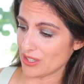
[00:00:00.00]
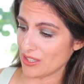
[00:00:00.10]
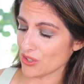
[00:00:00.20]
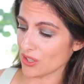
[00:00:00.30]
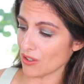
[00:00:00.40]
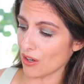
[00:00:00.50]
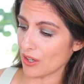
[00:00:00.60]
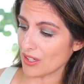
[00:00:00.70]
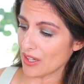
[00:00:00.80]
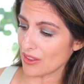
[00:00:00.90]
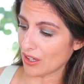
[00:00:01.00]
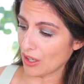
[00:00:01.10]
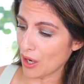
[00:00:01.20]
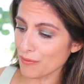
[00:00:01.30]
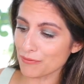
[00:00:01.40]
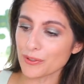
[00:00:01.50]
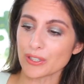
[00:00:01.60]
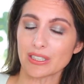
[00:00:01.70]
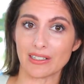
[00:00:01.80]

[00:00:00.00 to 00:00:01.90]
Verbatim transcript: These are called the Comfort